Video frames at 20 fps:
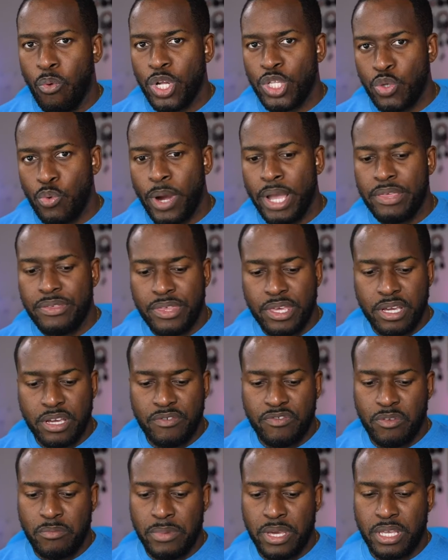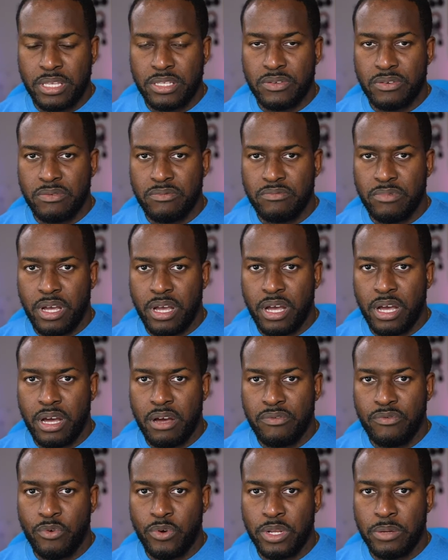what do I think of the Mate
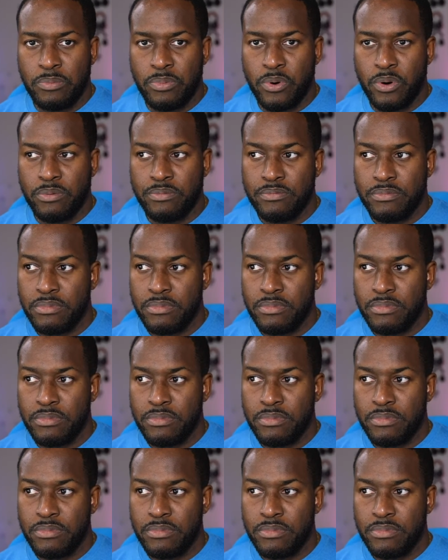40 Pro?